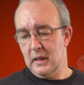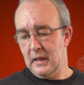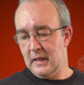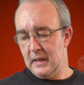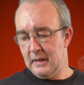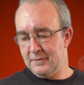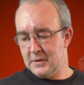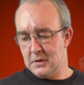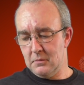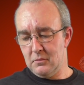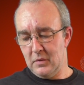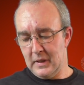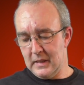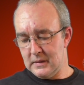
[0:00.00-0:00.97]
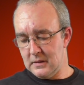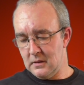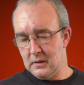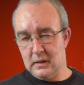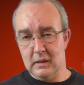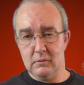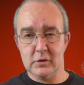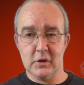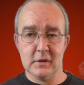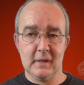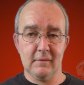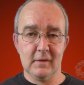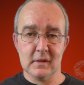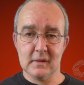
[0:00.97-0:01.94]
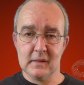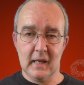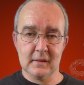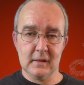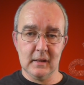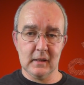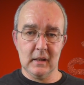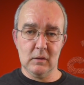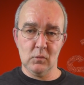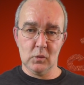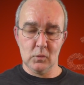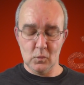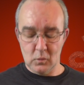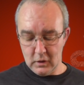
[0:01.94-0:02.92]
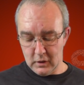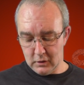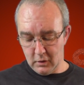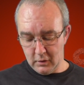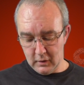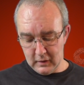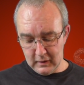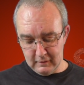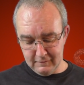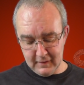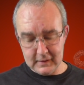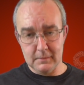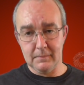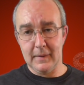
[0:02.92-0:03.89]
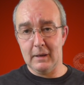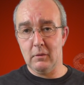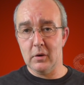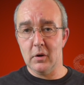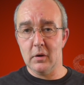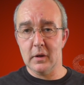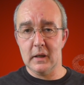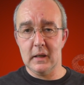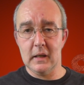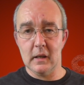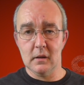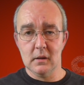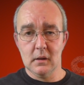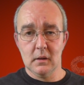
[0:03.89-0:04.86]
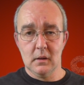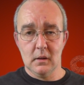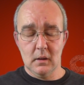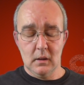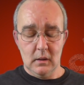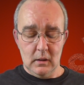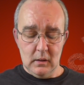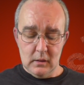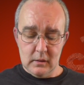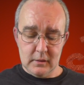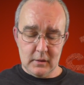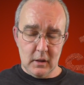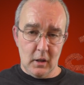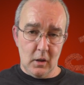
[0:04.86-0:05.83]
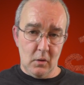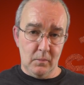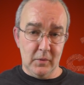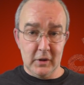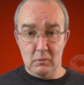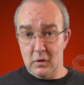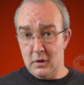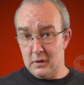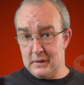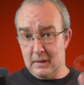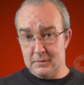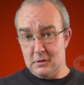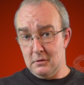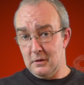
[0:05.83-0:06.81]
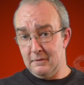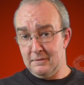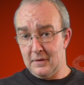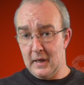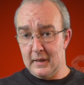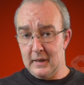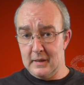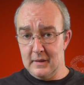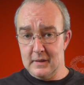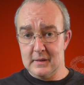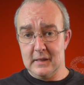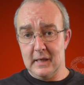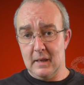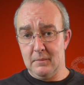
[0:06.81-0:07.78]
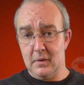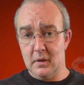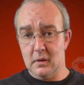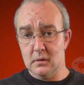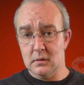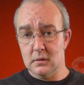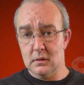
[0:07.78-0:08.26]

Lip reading: for some reason it was just giving static. It wouldn't work on the phantom power on here. So, but it works absolutely fine in this camera,